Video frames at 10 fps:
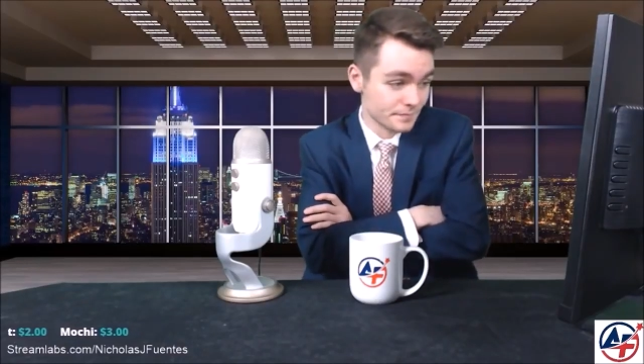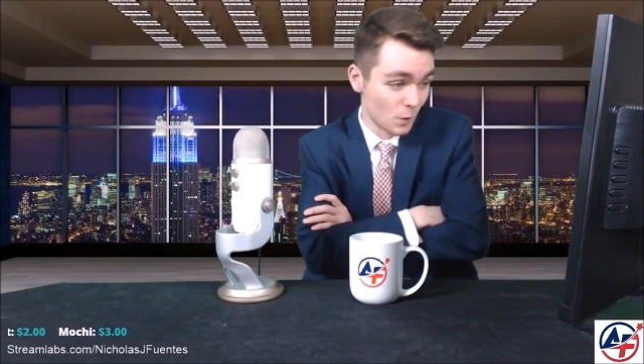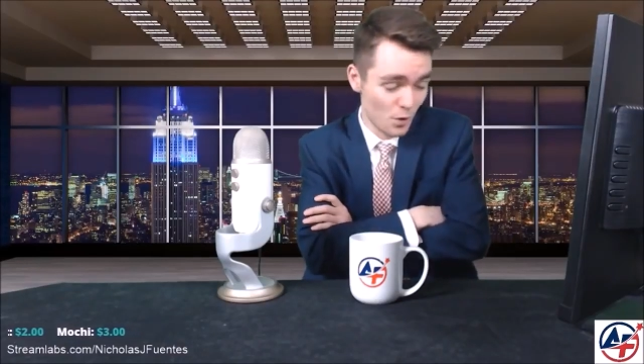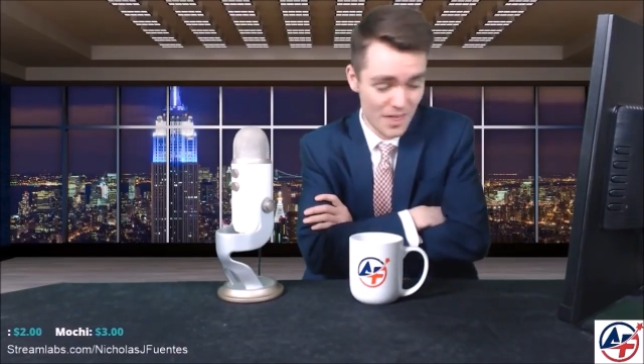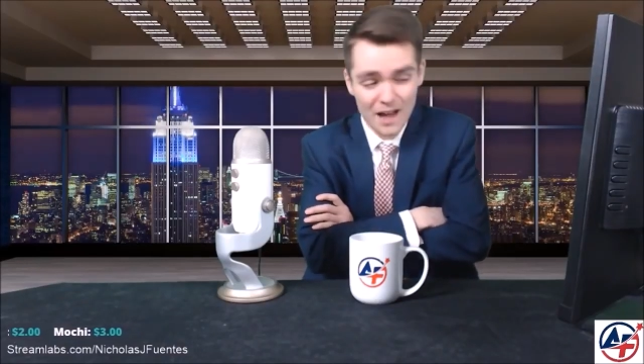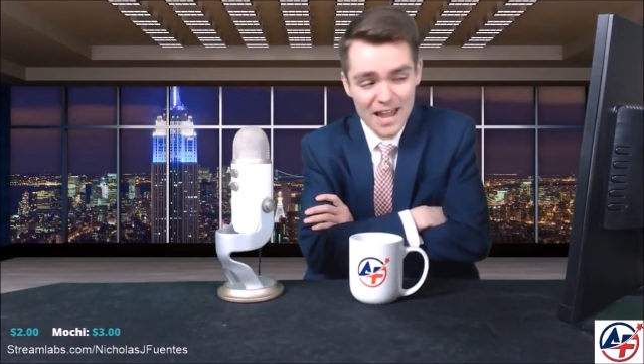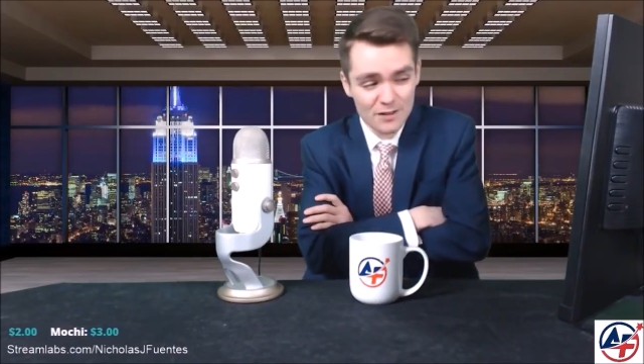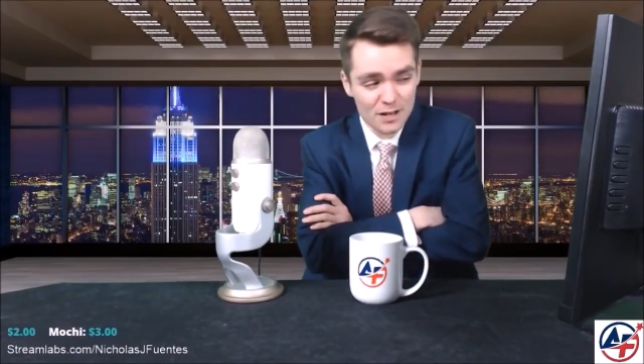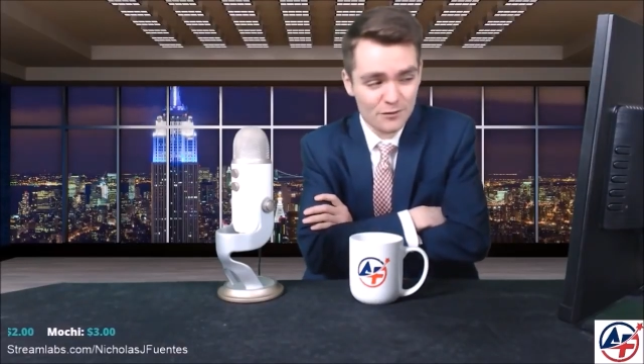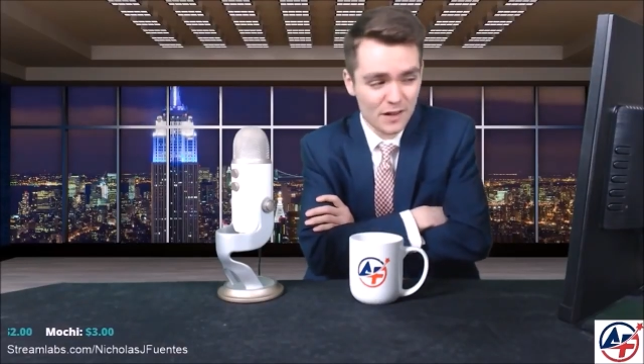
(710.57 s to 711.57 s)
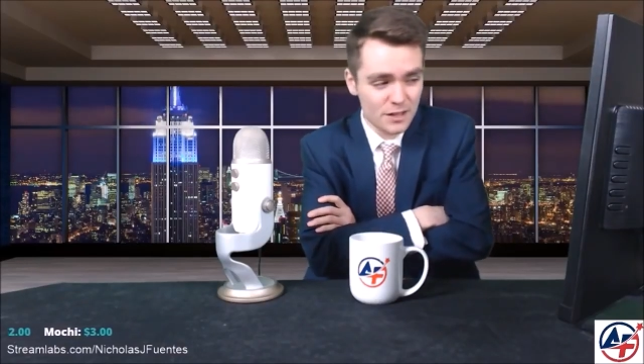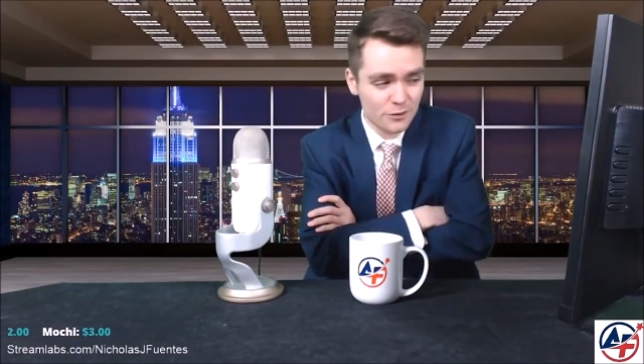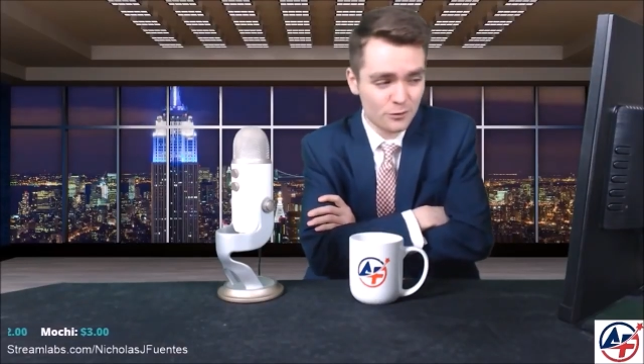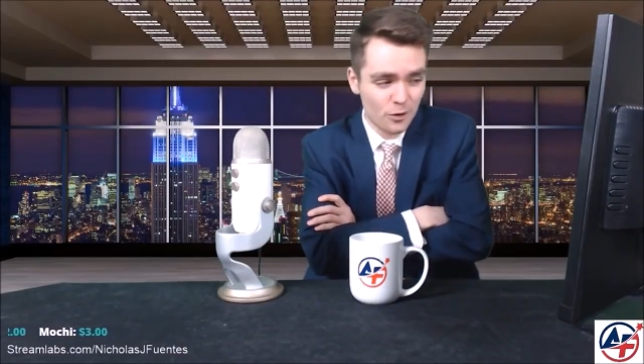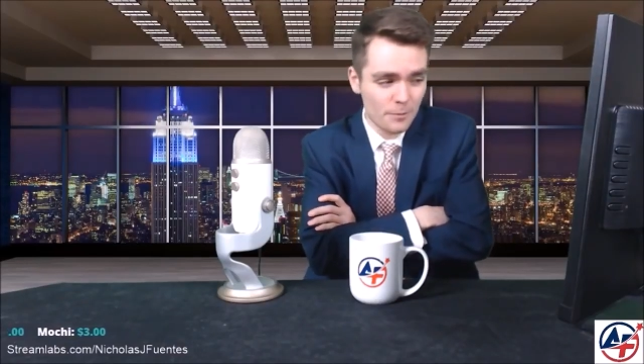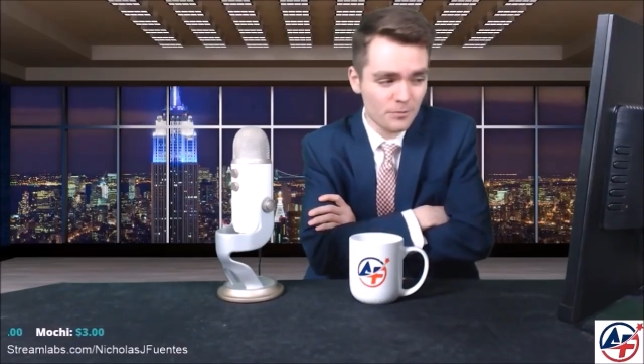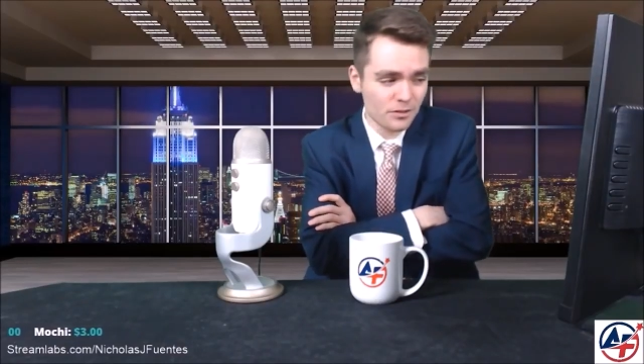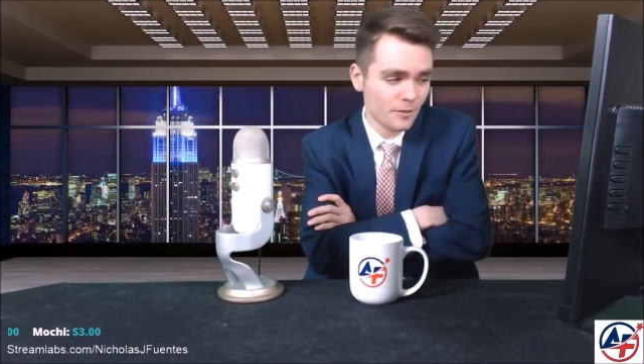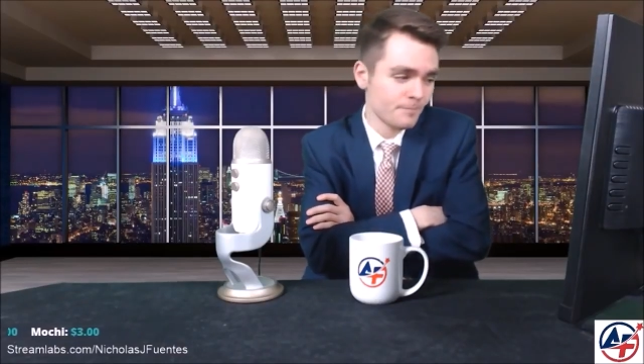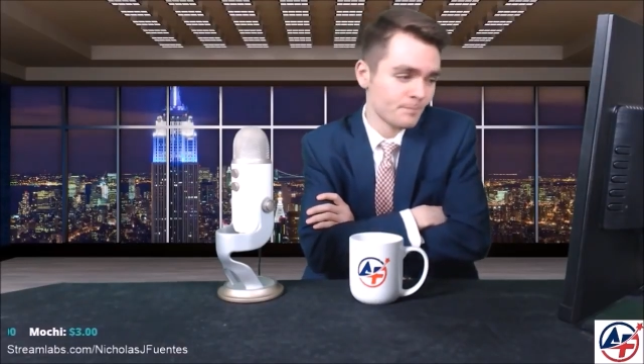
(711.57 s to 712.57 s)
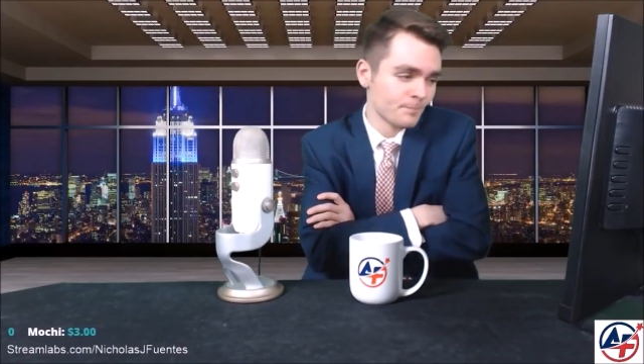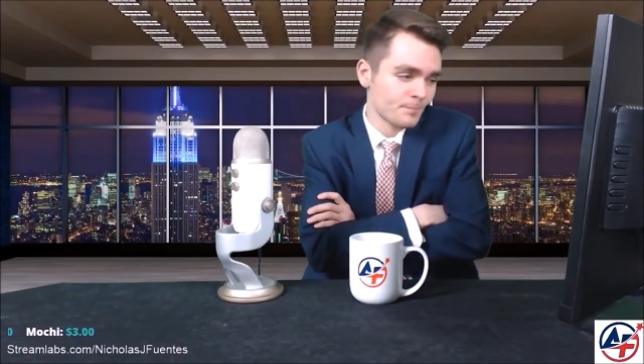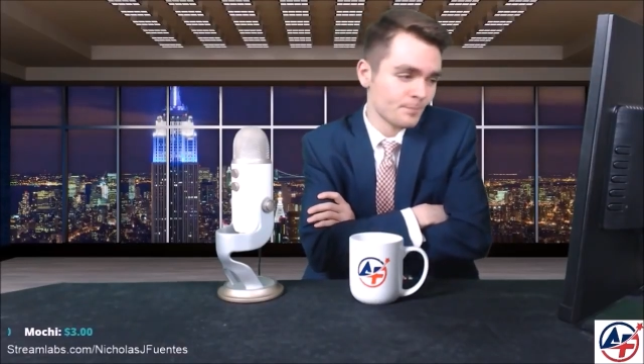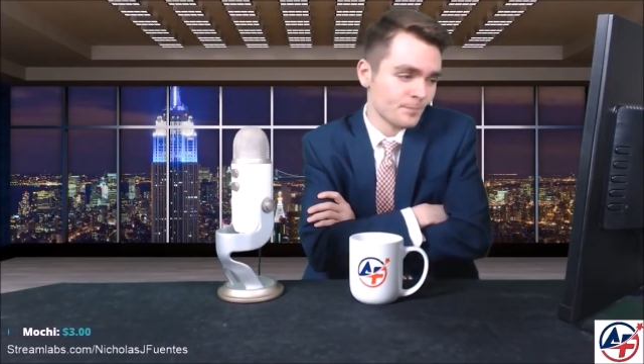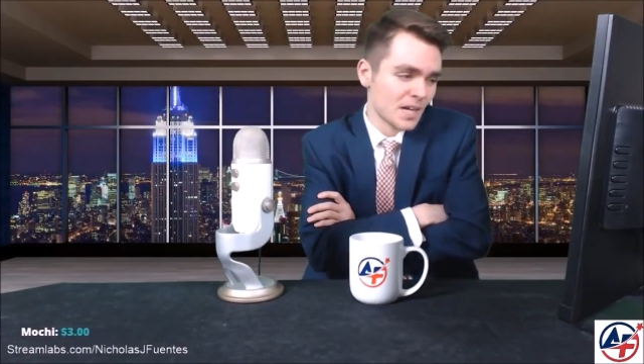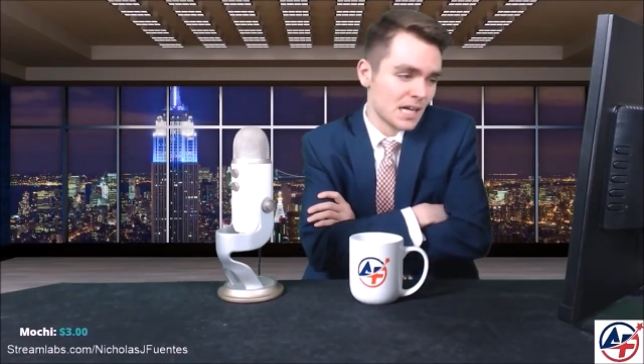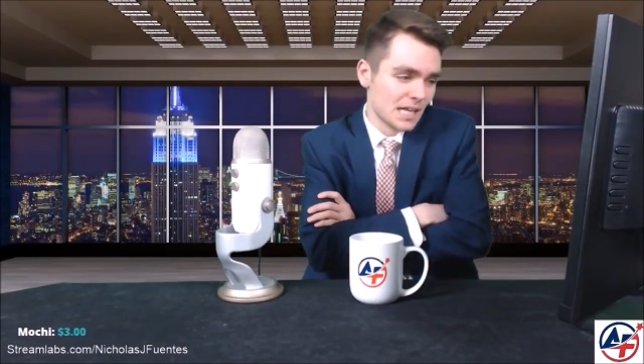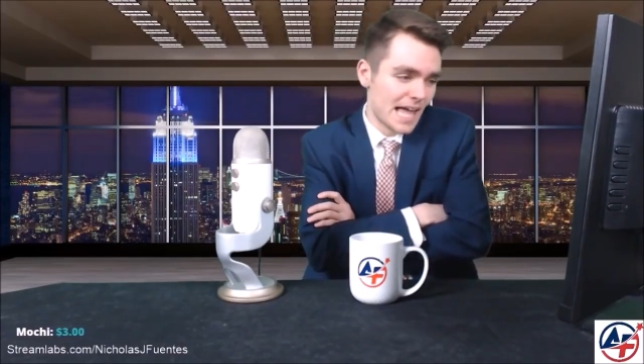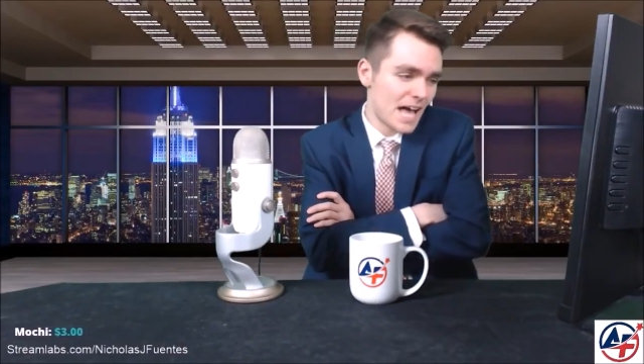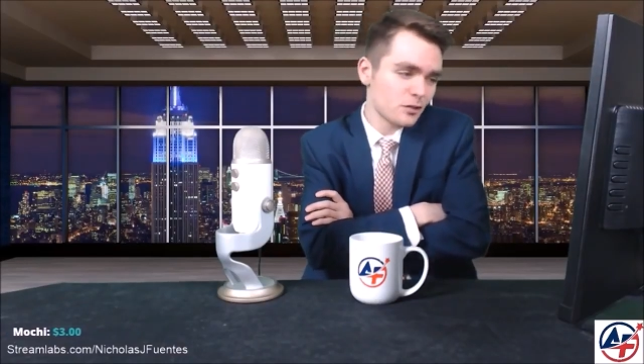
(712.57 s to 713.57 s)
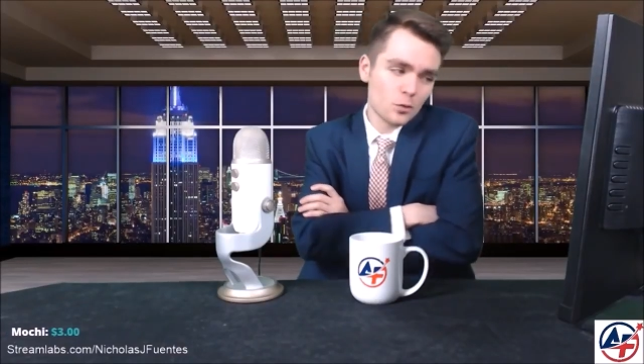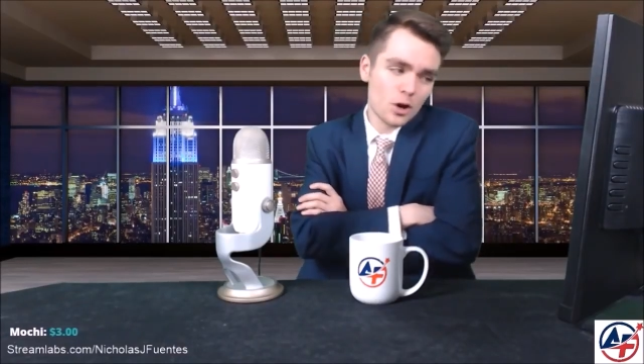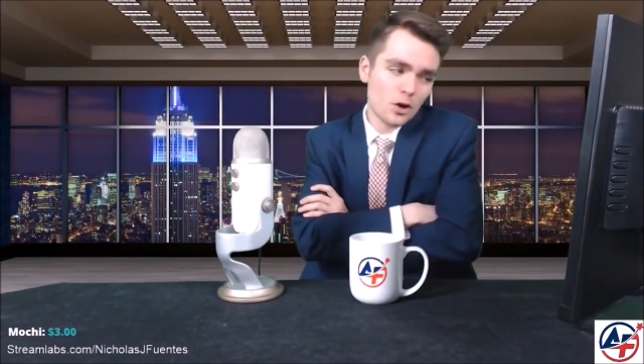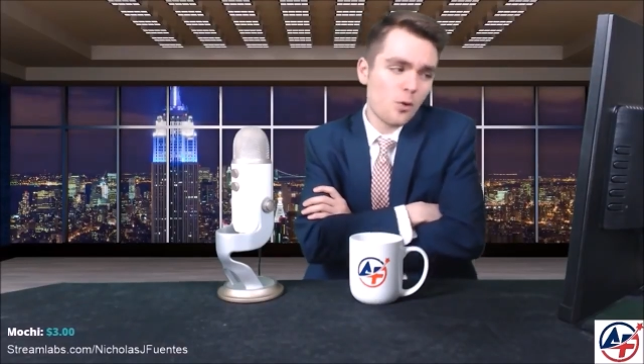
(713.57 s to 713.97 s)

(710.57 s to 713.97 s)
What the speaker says: without having to fill in the forms. Last one,